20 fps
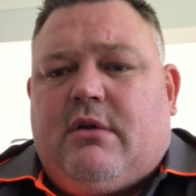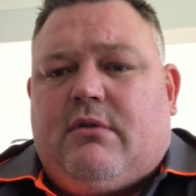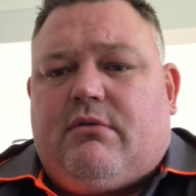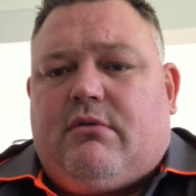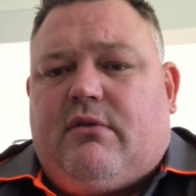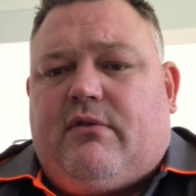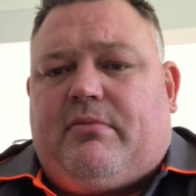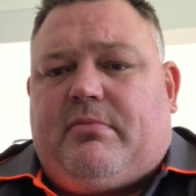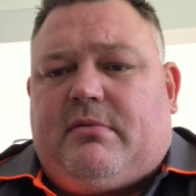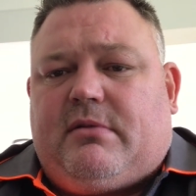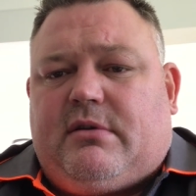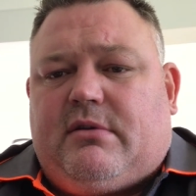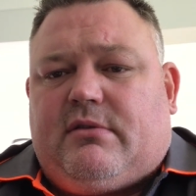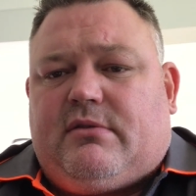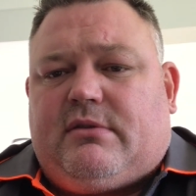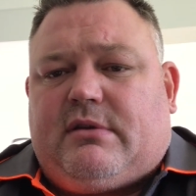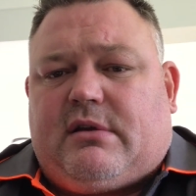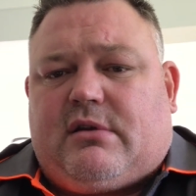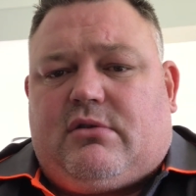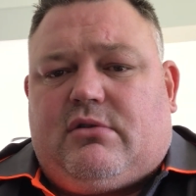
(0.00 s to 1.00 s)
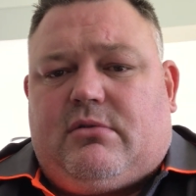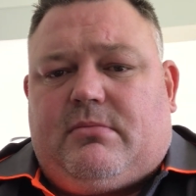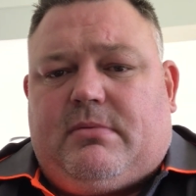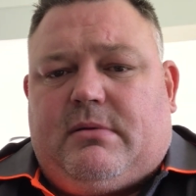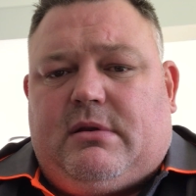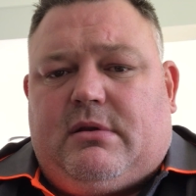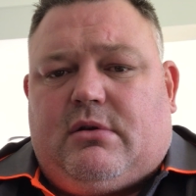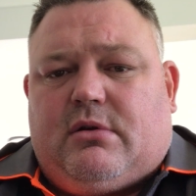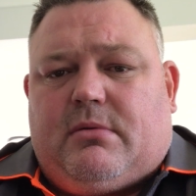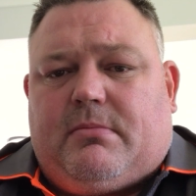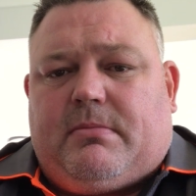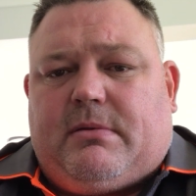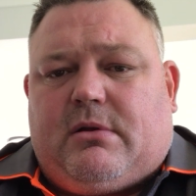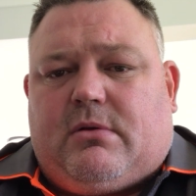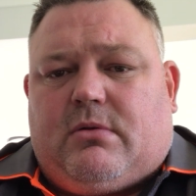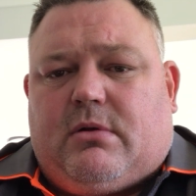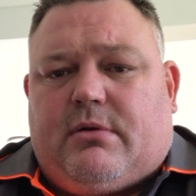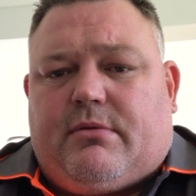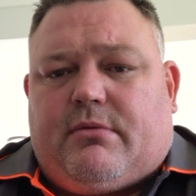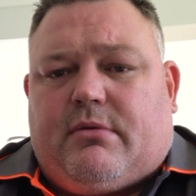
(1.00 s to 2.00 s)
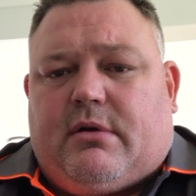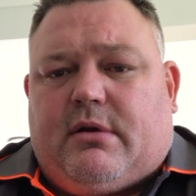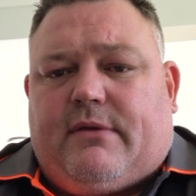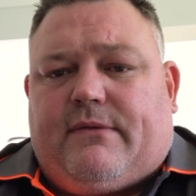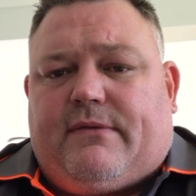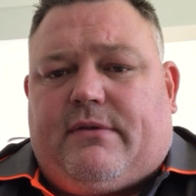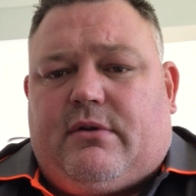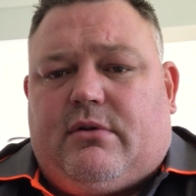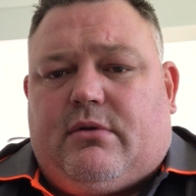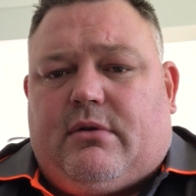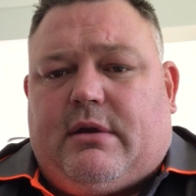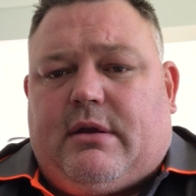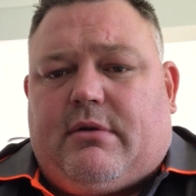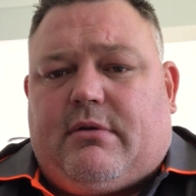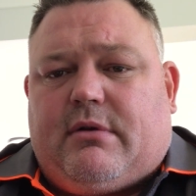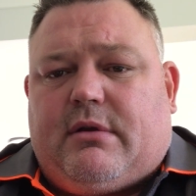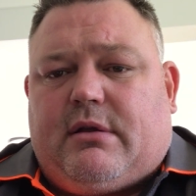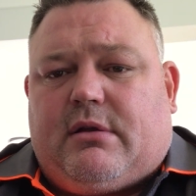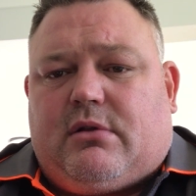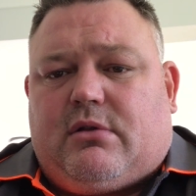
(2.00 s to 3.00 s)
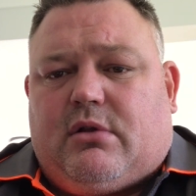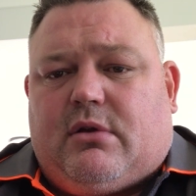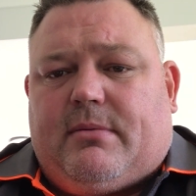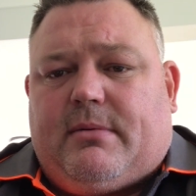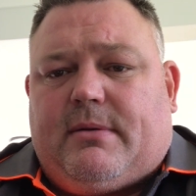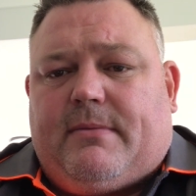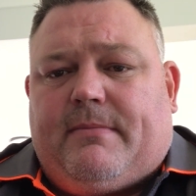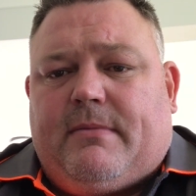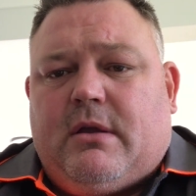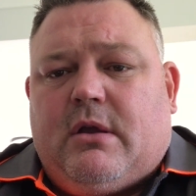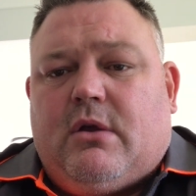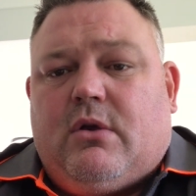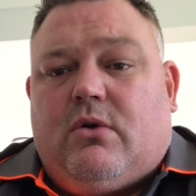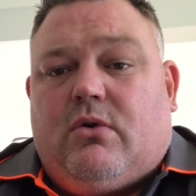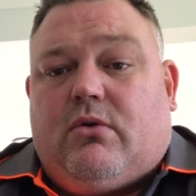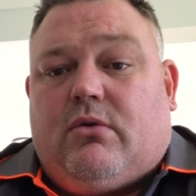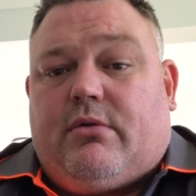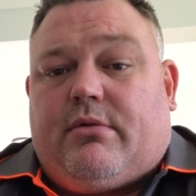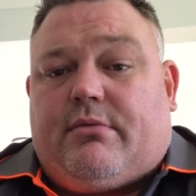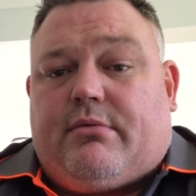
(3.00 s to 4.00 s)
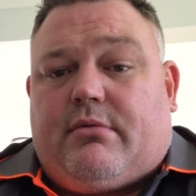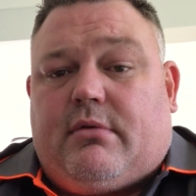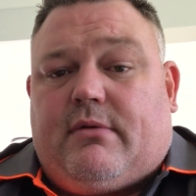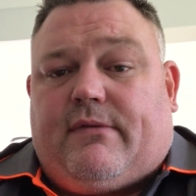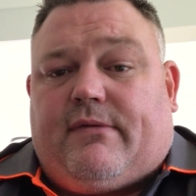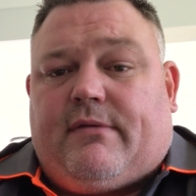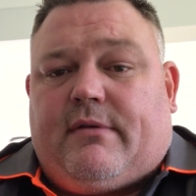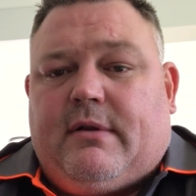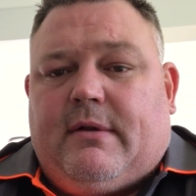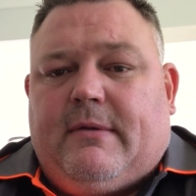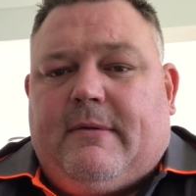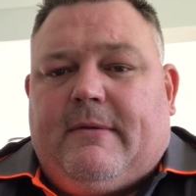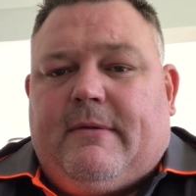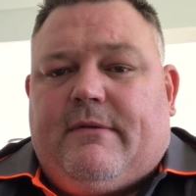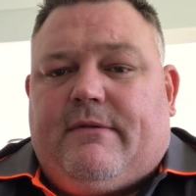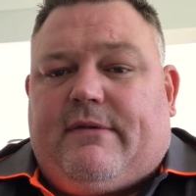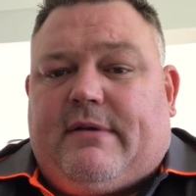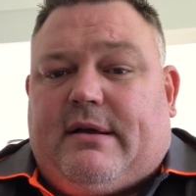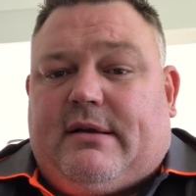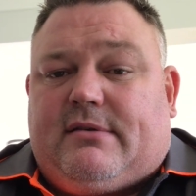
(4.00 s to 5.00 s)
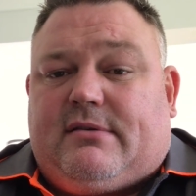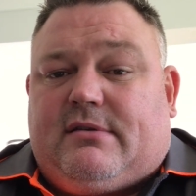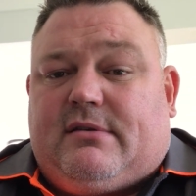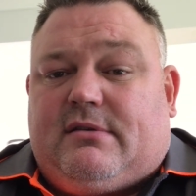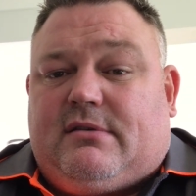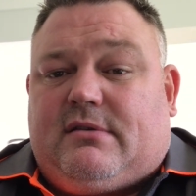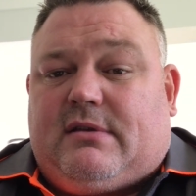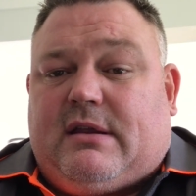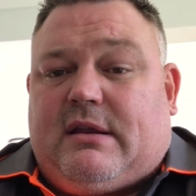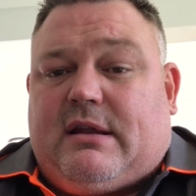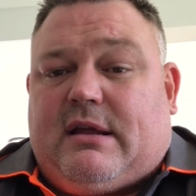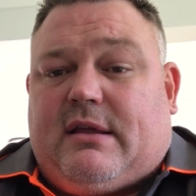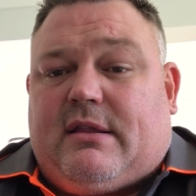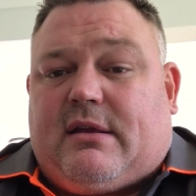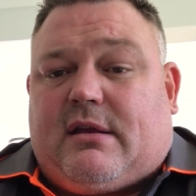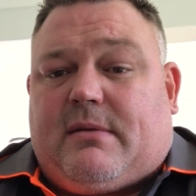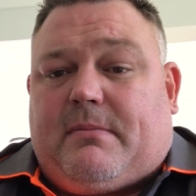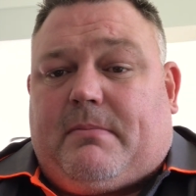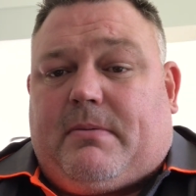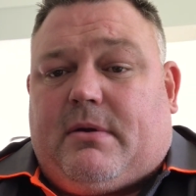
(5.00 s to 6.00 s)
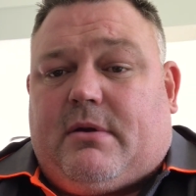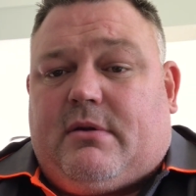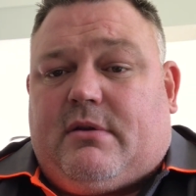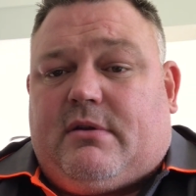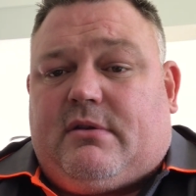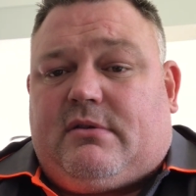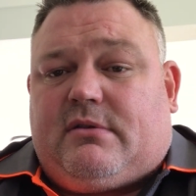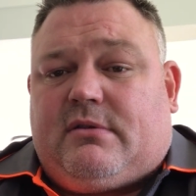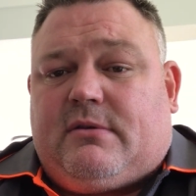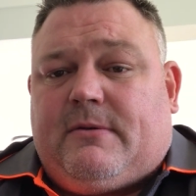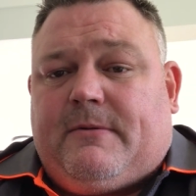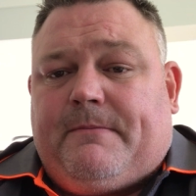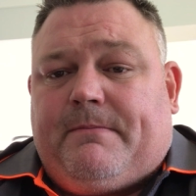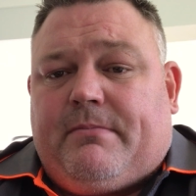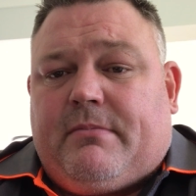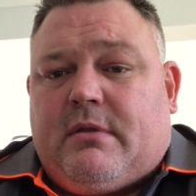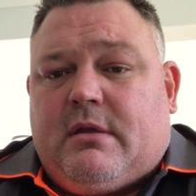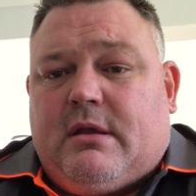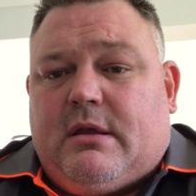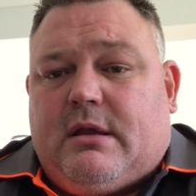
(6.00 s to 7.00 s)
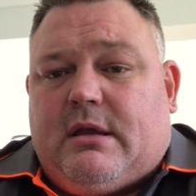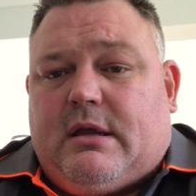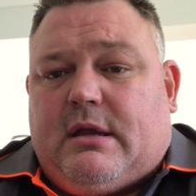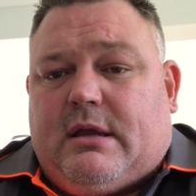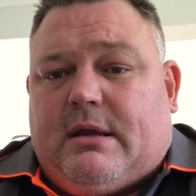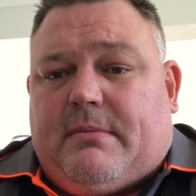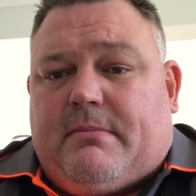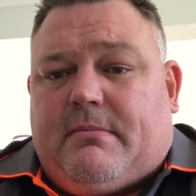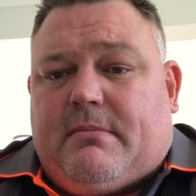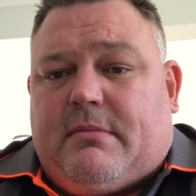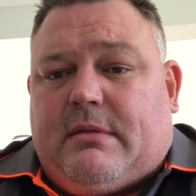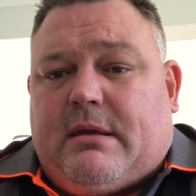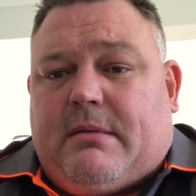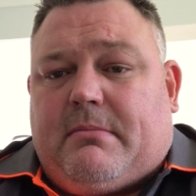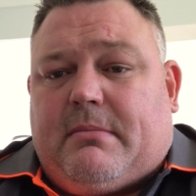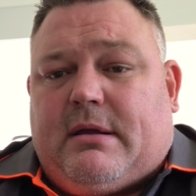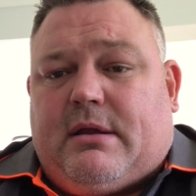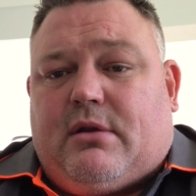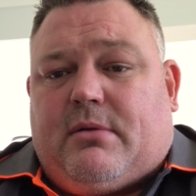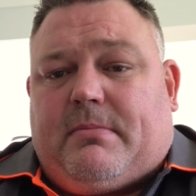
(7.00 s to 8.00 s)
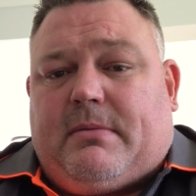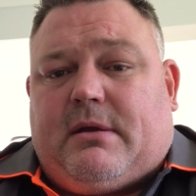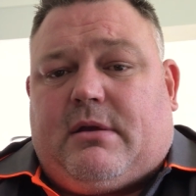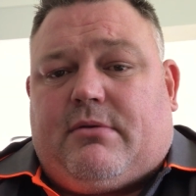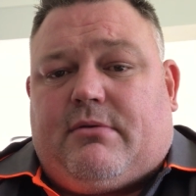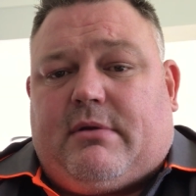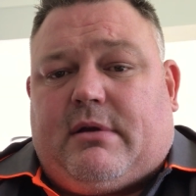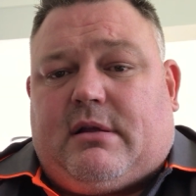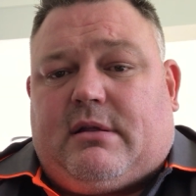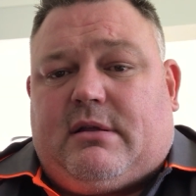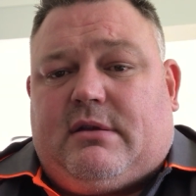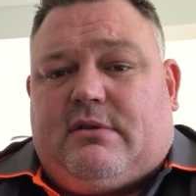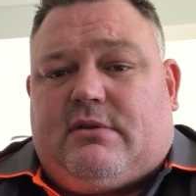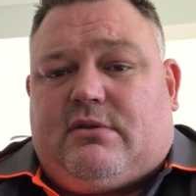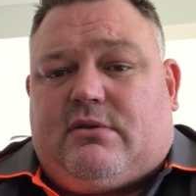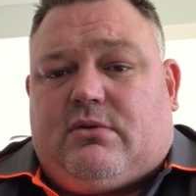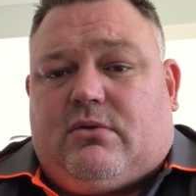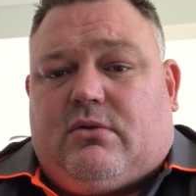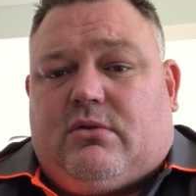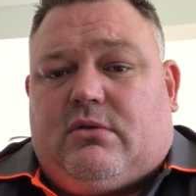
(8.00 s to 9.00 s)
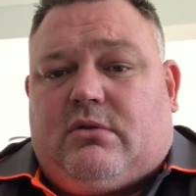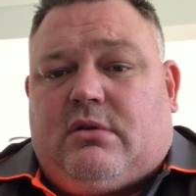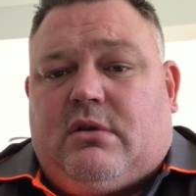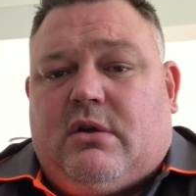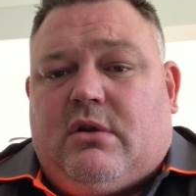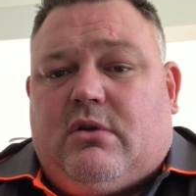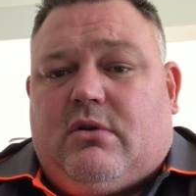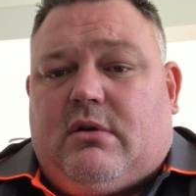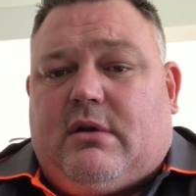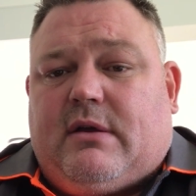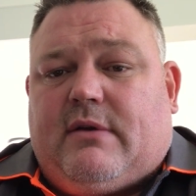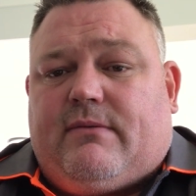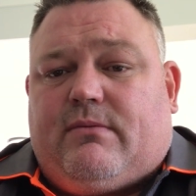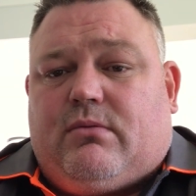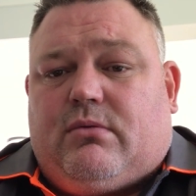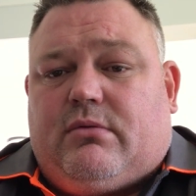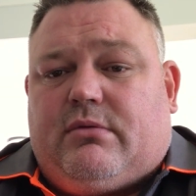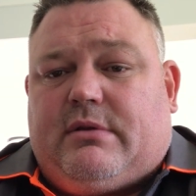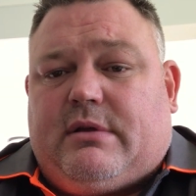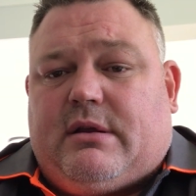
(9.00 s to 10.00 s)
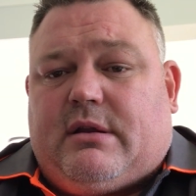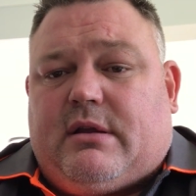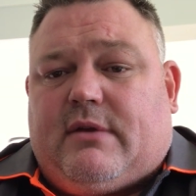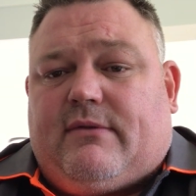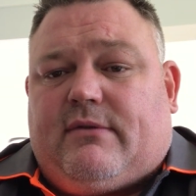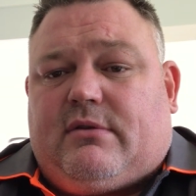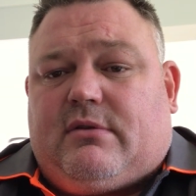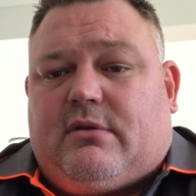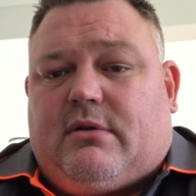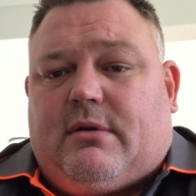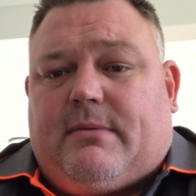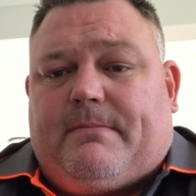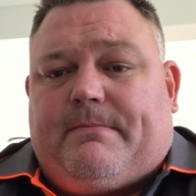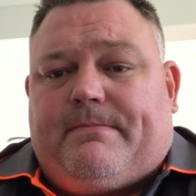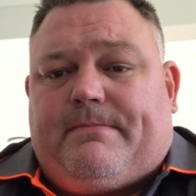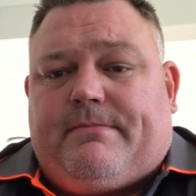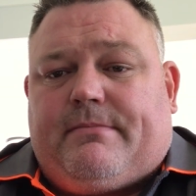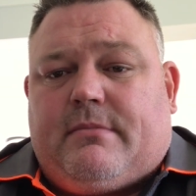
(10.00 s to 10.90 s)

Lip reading: Roof materials that could not be quite right for your area and climate, or the roof fasteners and other components that may not be correctly installed or have worn down over time.